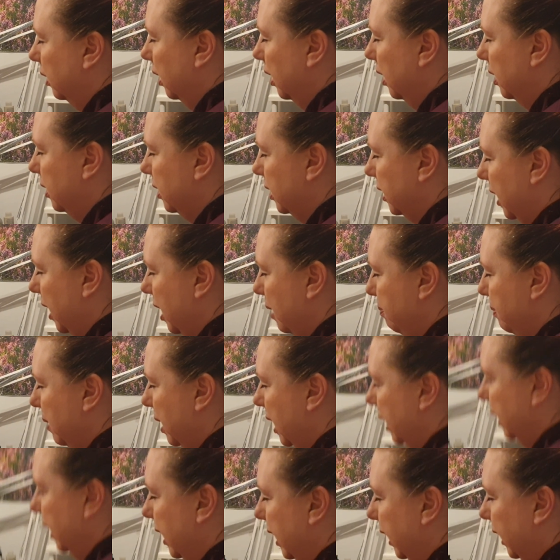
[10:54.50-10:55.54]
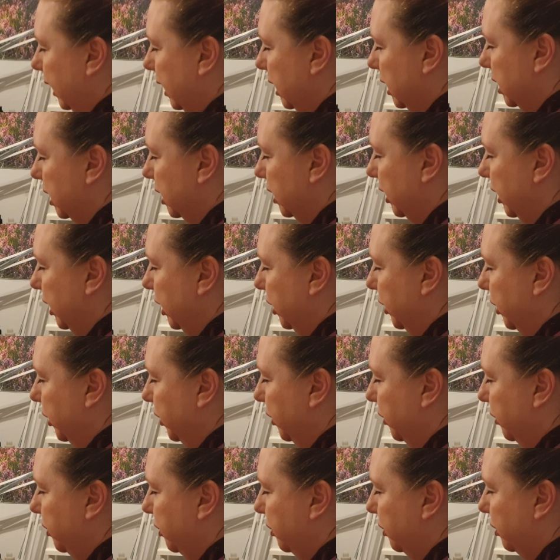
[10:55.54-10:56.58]
and down my leg into the
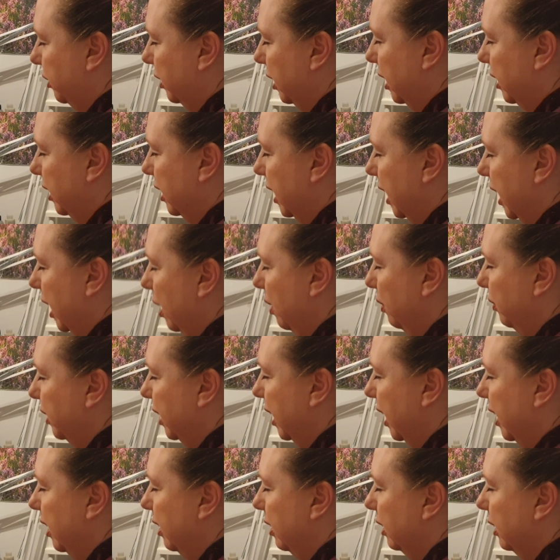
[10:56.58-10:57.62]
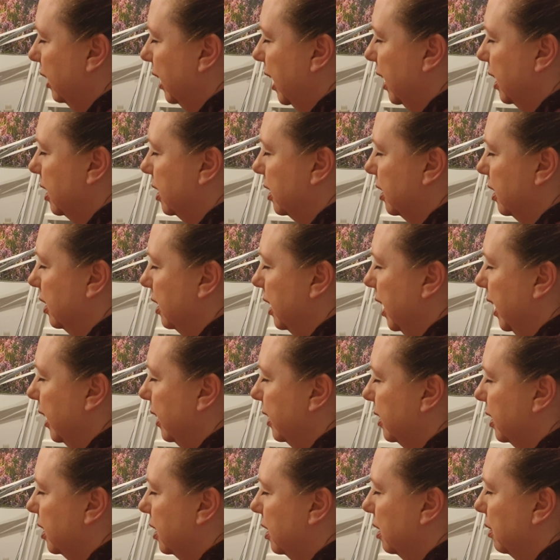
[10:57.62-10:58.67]
earth. And now then get the
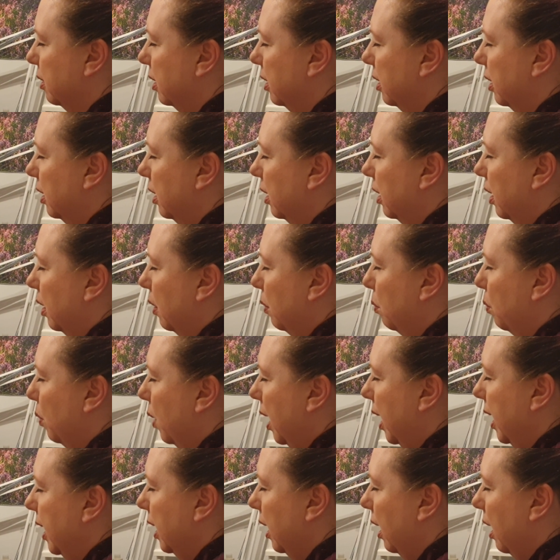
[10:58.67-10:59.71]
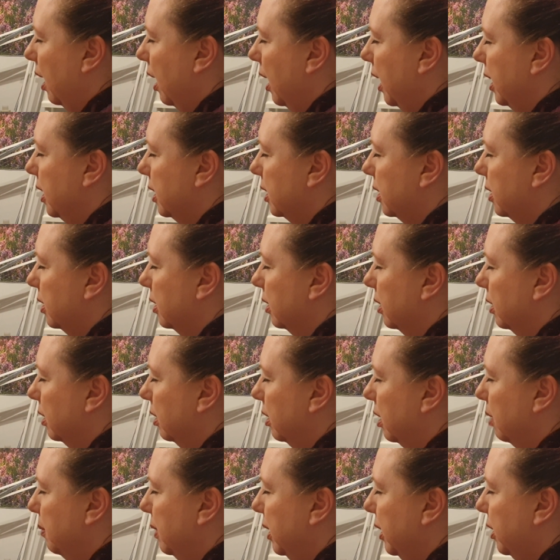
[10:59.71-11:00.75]
next white light
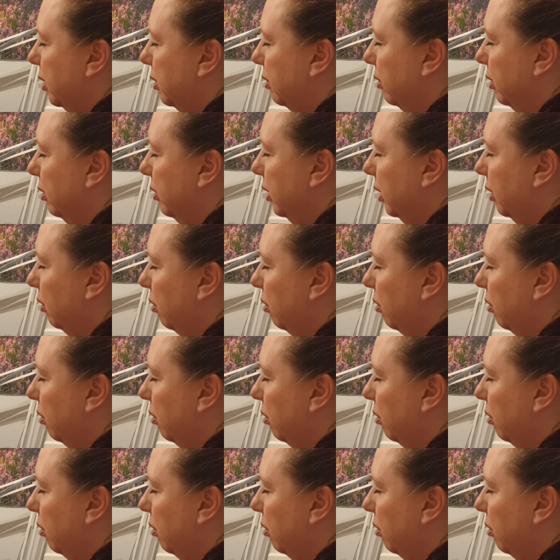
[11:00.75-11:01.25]
coming through the